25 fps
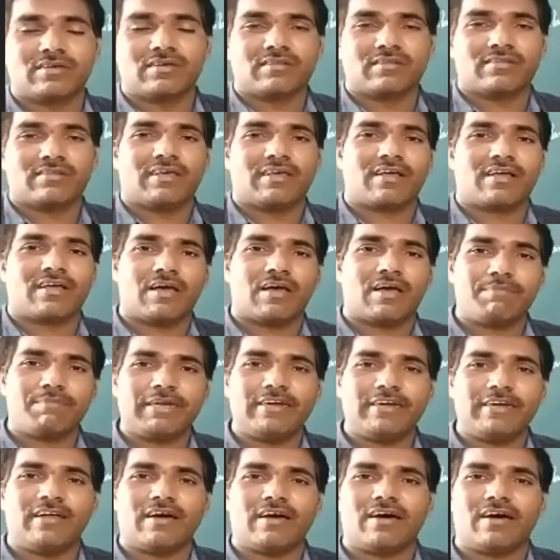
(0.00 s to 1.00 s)
They
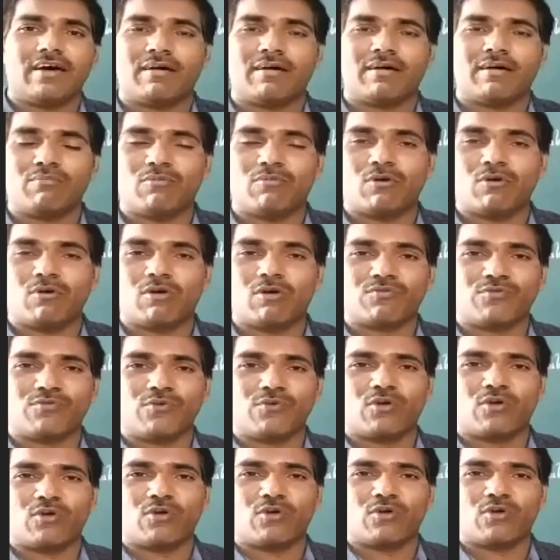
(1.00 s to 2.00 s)
copied more
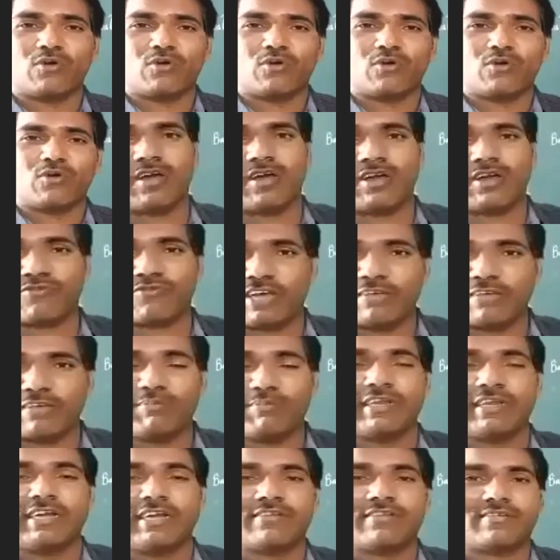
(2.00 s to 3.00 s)
4 or 5
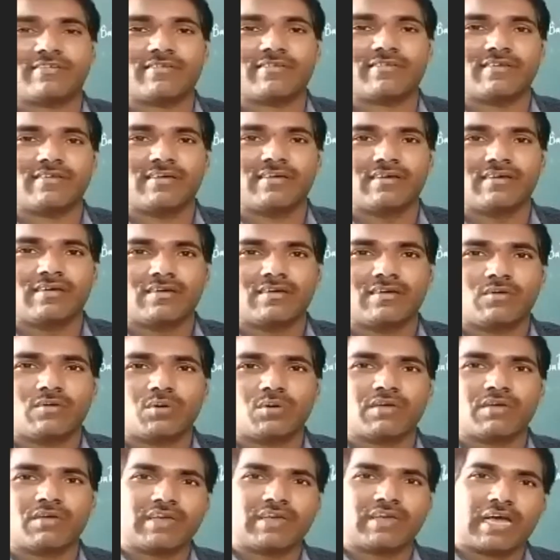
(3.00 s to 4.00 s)
minutes.
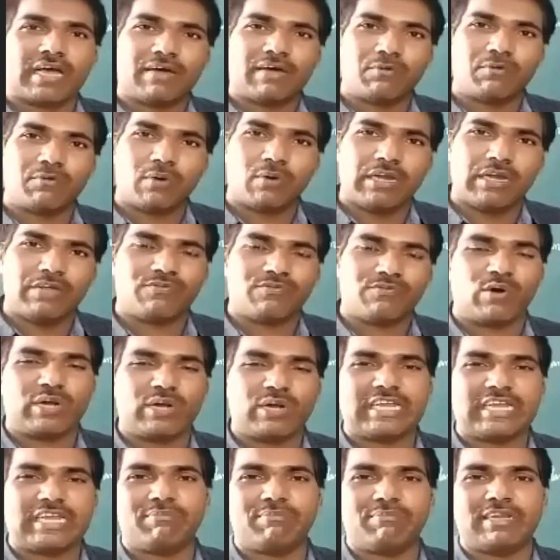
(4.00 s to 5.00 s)
Okay, we have only
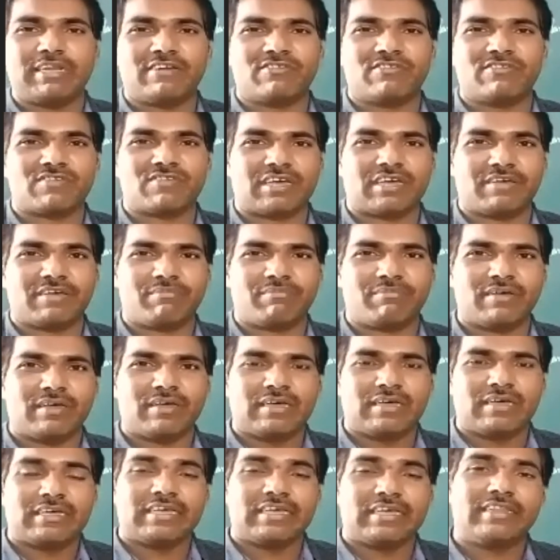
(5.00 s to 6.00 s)
40 minutes time.
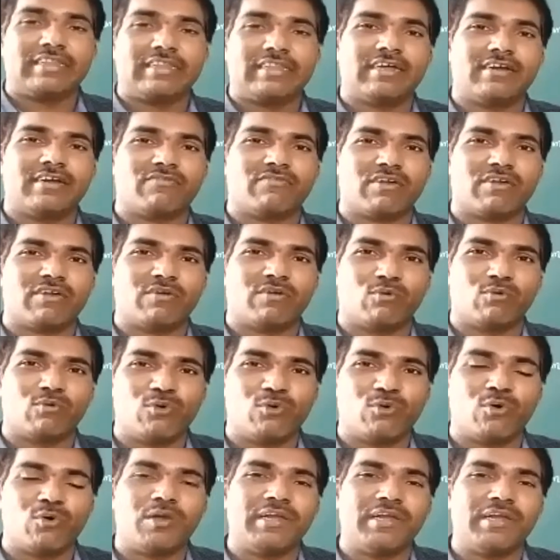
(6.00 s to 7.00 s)
In that one,
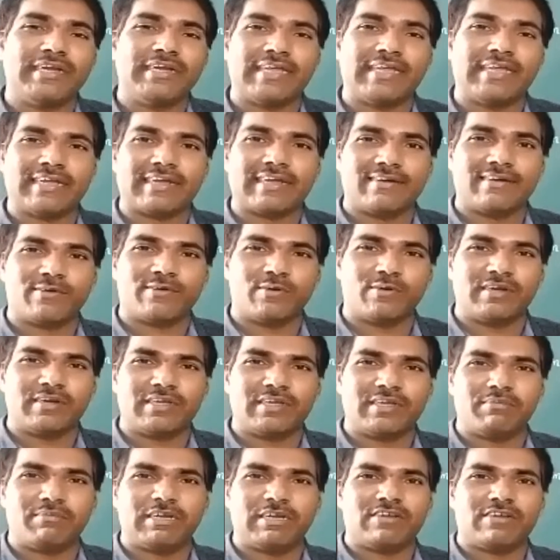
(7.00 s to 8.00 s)
you only taken
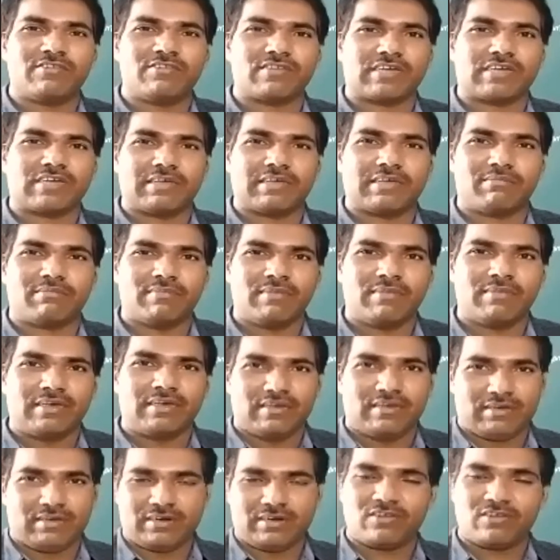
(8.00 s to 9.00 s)
20 minutes time.
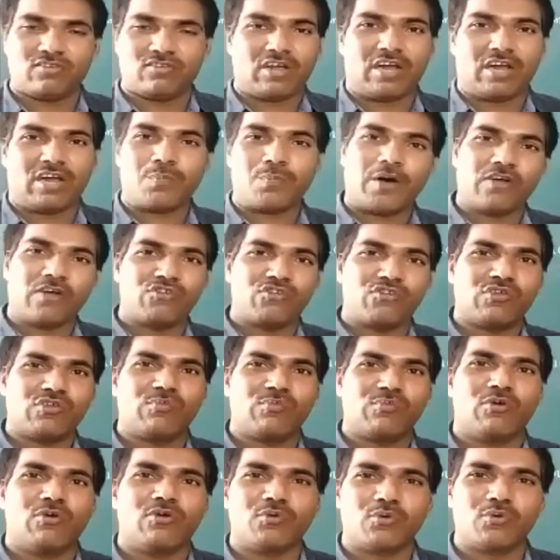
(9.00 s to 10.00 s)
It is not
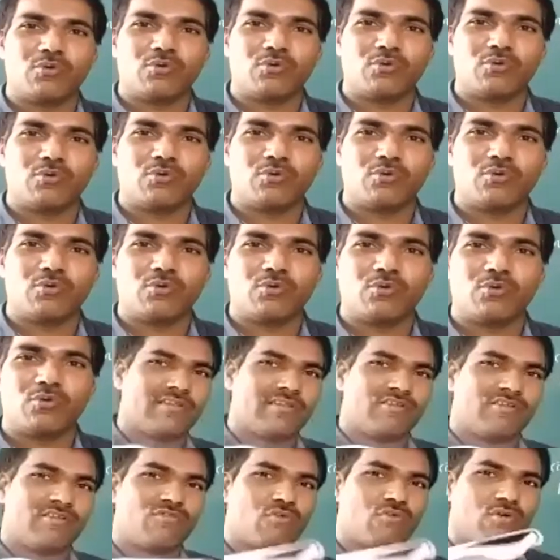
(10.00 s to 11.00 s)
possible to complete our
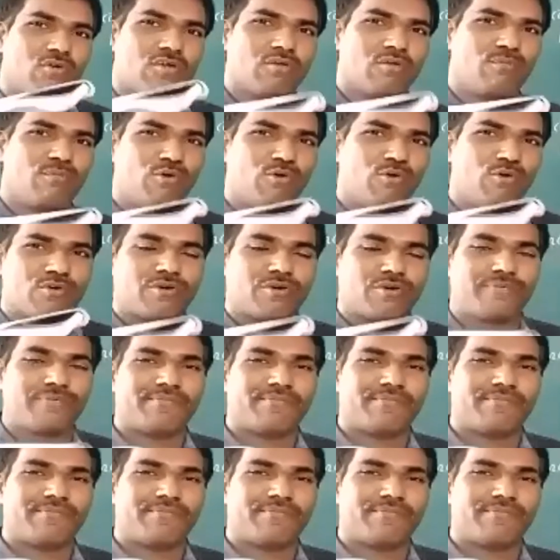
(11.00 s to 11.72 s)
this total book.